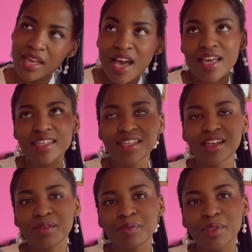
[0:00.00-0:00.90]
I think
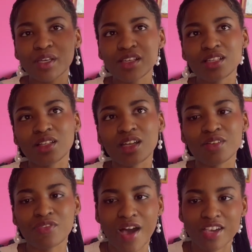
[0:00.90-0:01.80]
that because a lot
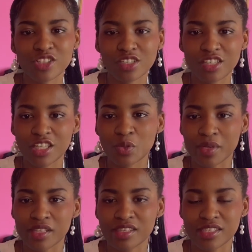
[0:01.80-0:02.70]
of fashion in the
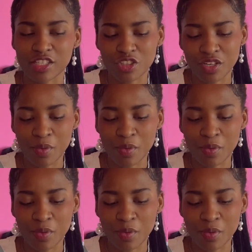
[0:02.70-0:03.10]
20th century